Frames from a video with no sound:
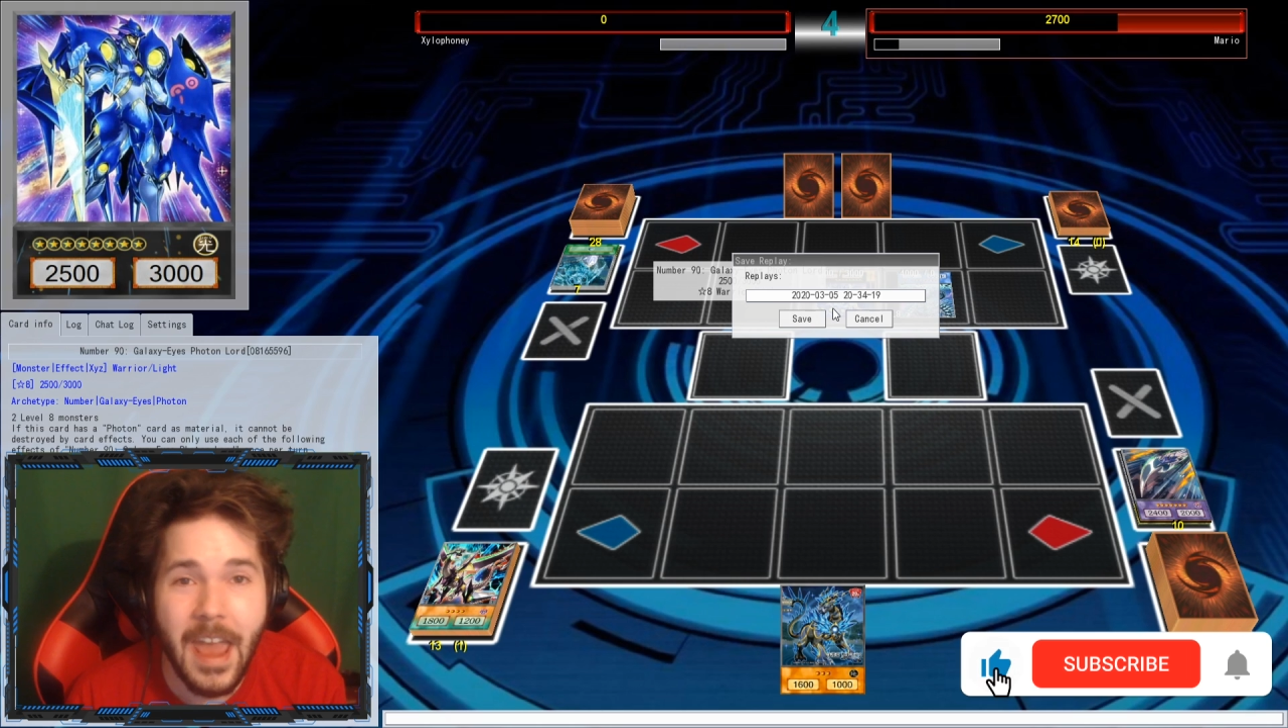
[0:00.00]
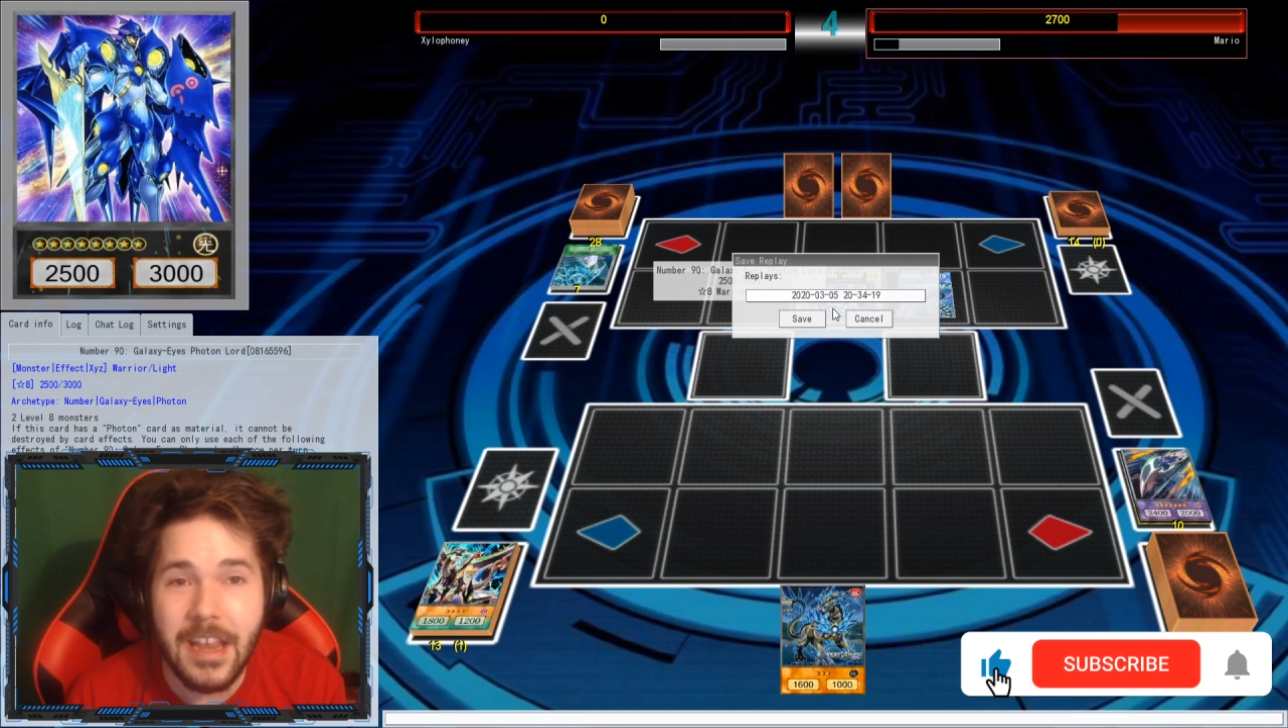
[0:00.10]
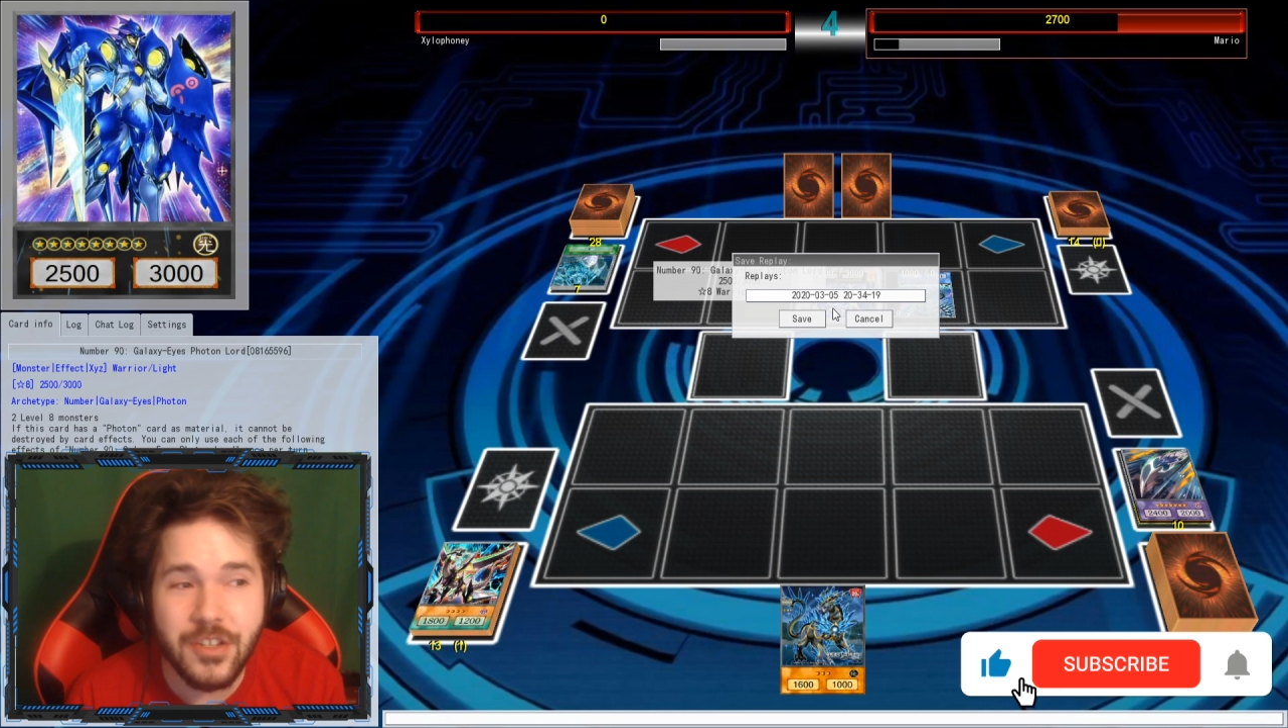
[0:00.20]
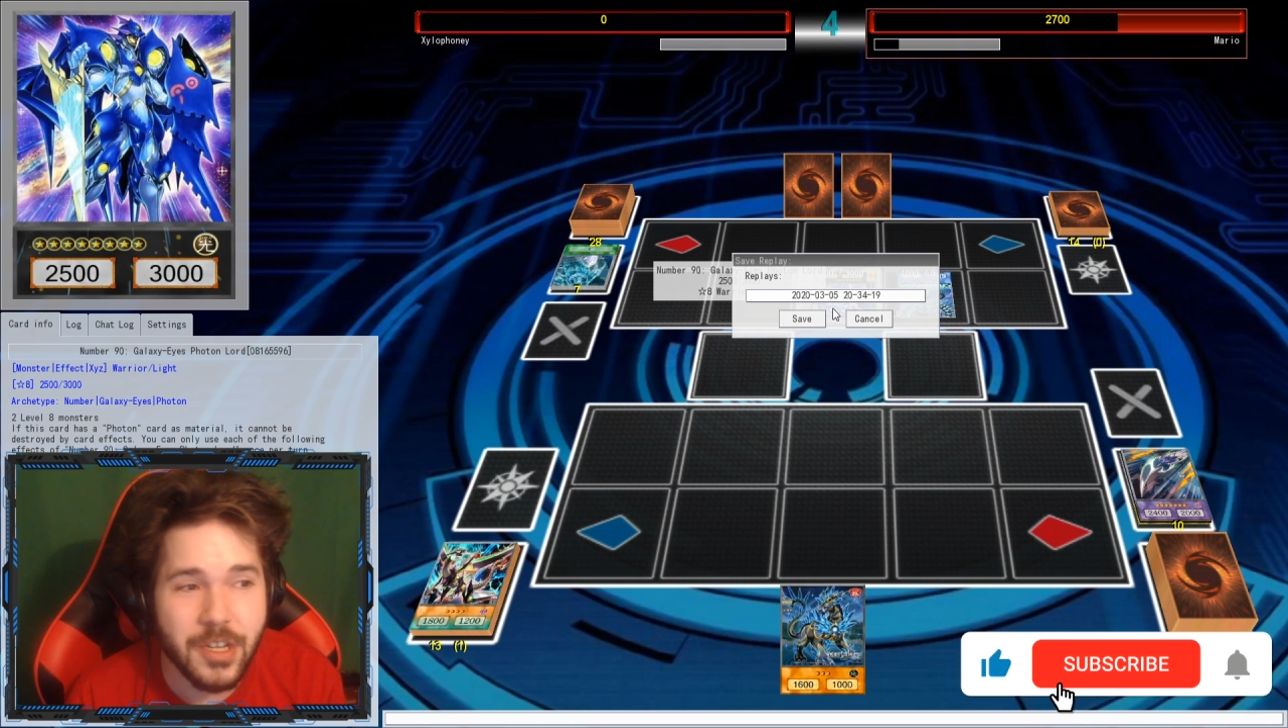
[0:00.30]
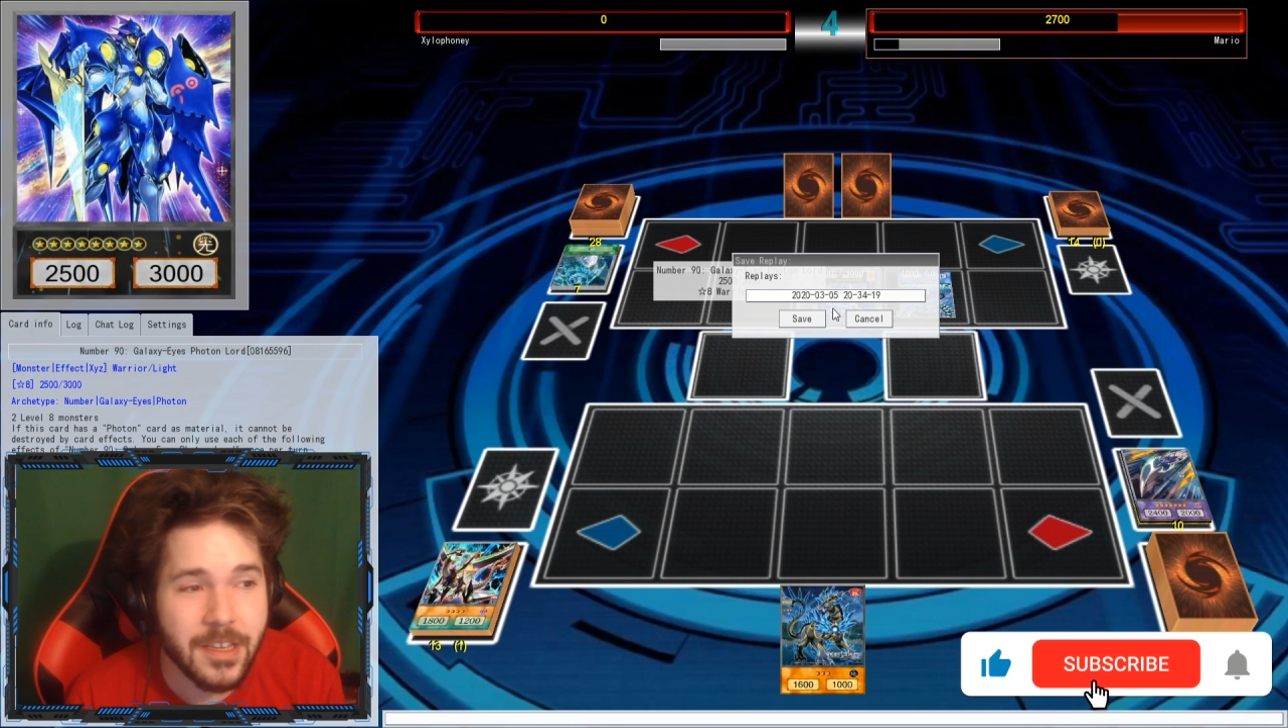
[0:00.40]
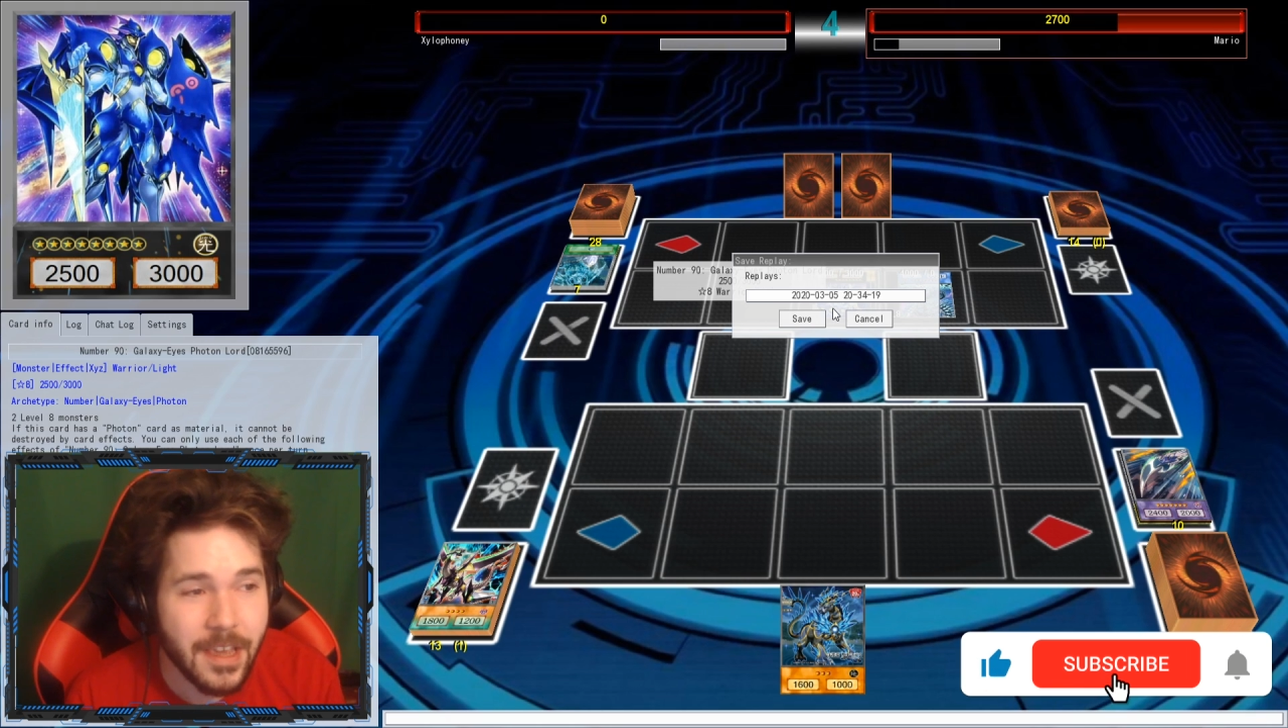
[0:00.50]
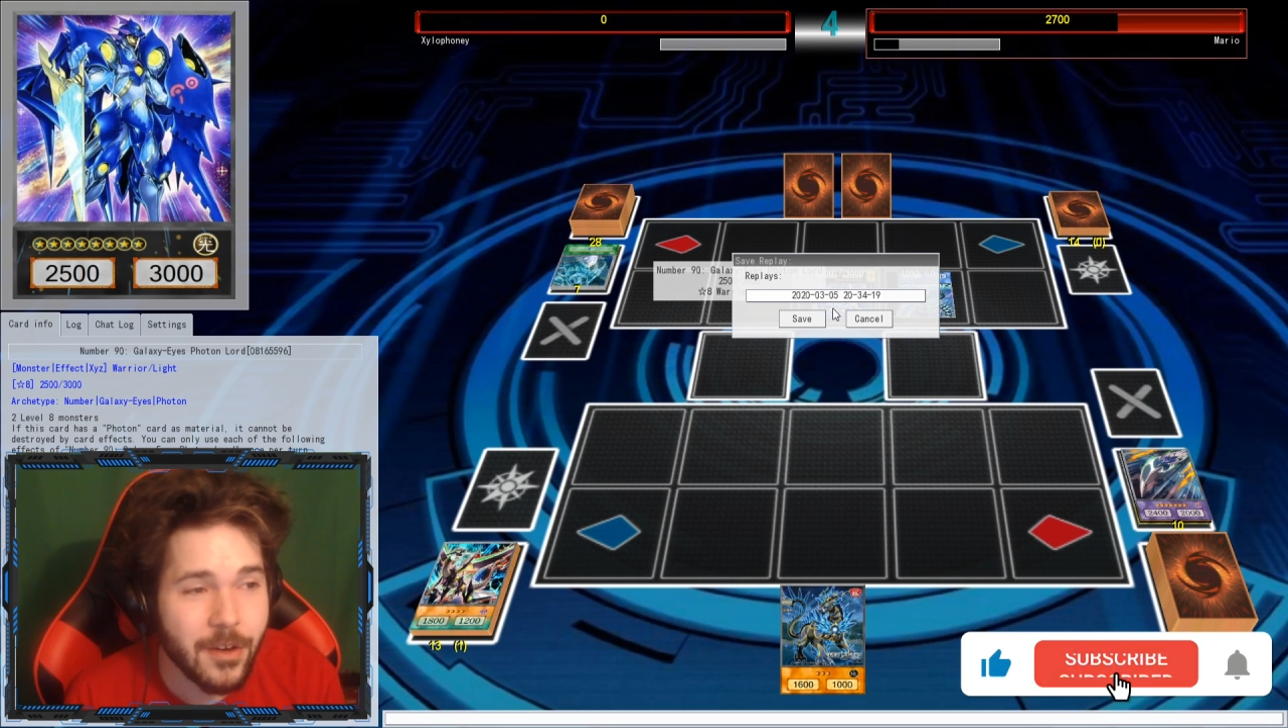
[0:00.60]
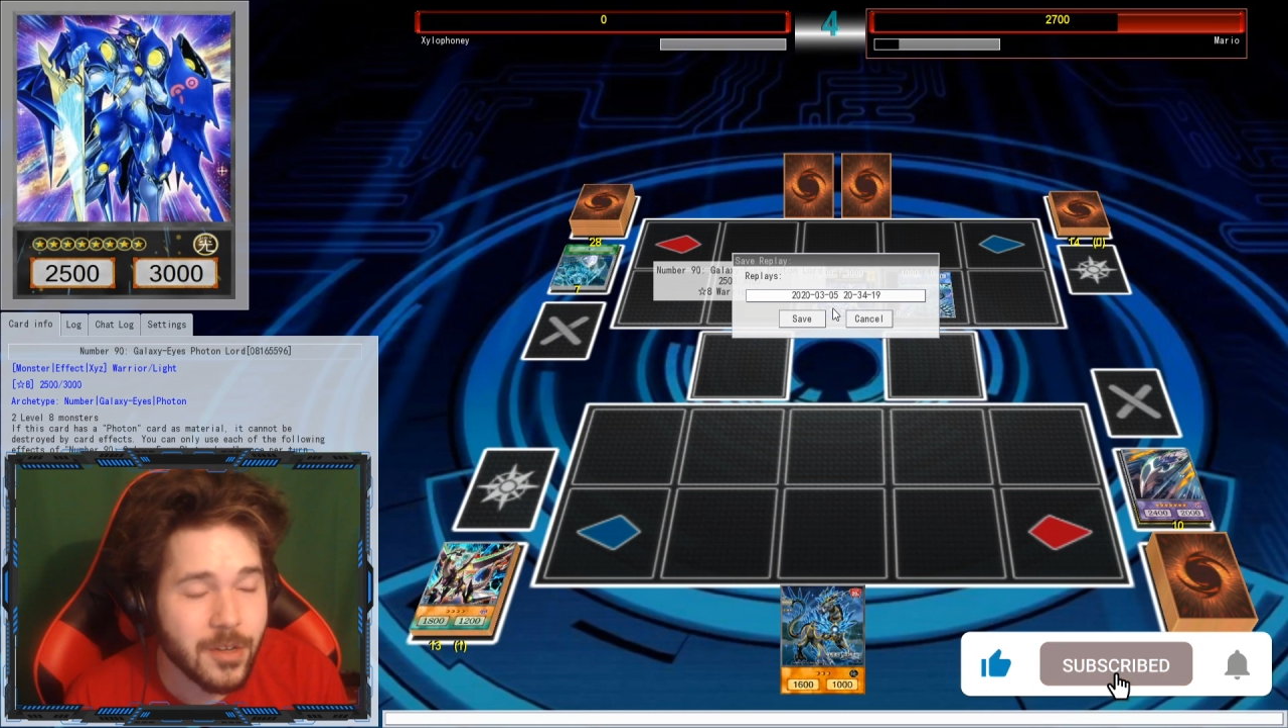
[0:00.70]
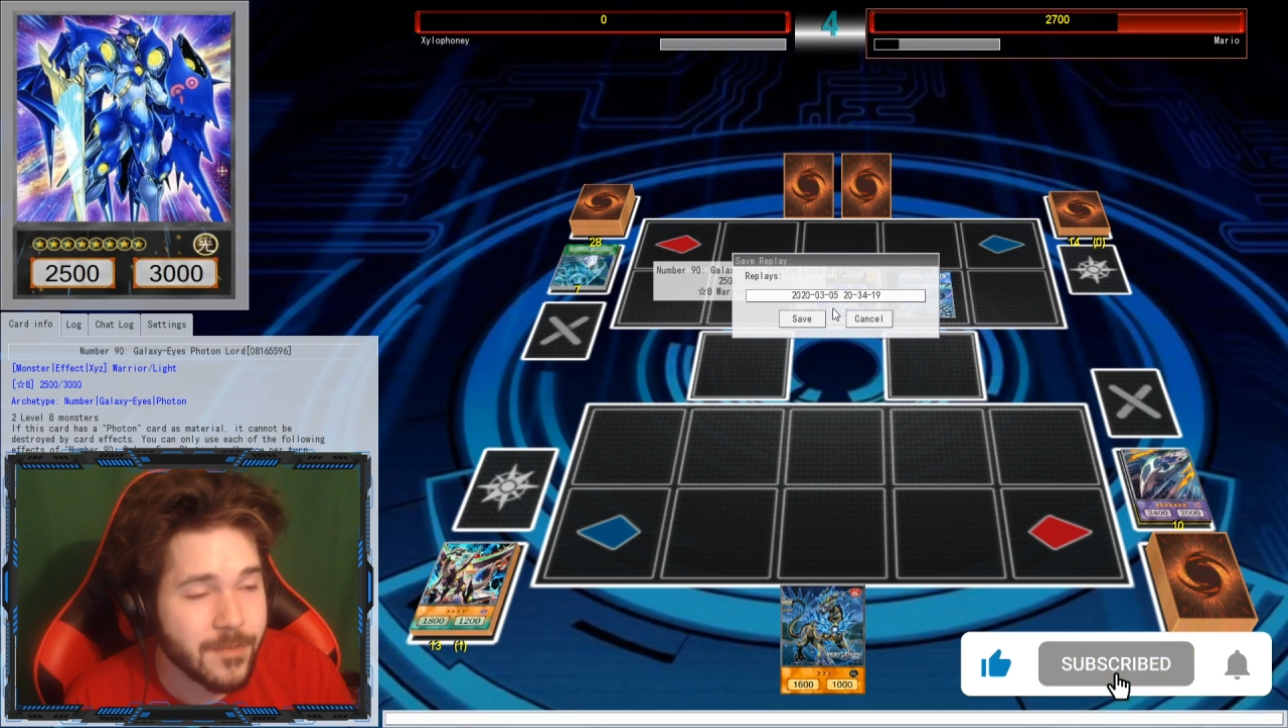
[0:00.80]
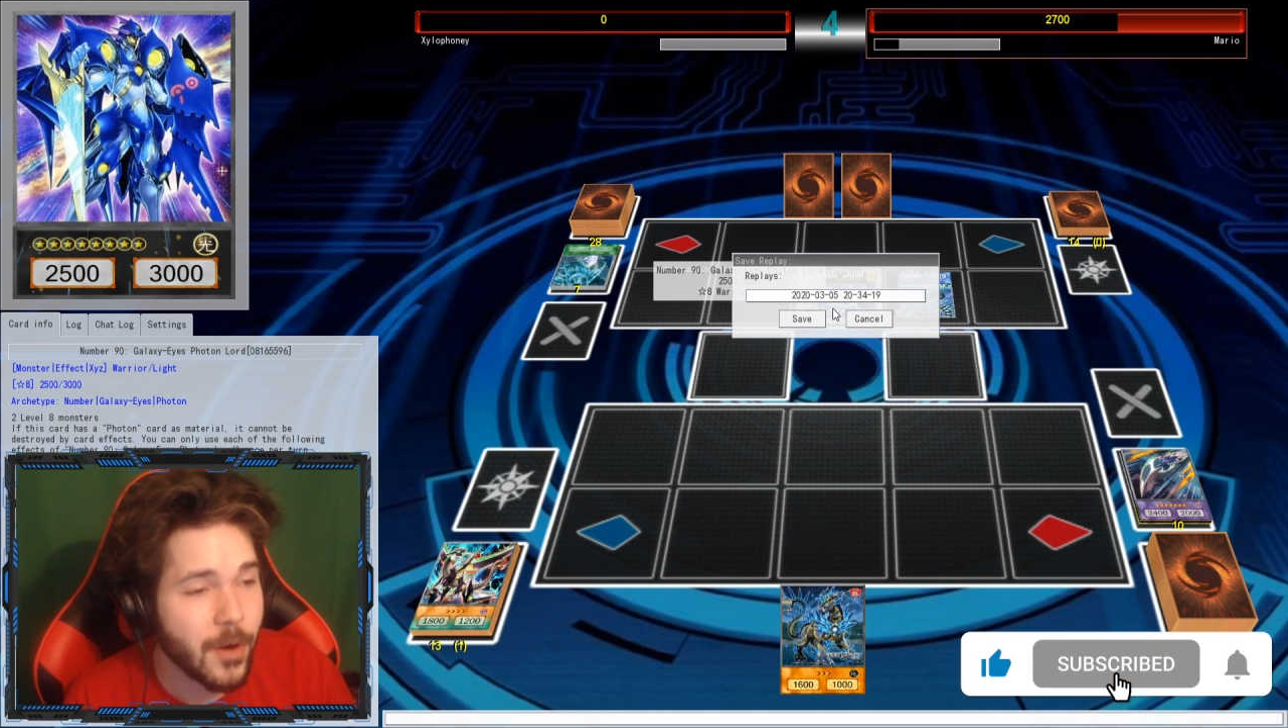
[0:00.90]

Ancient Gears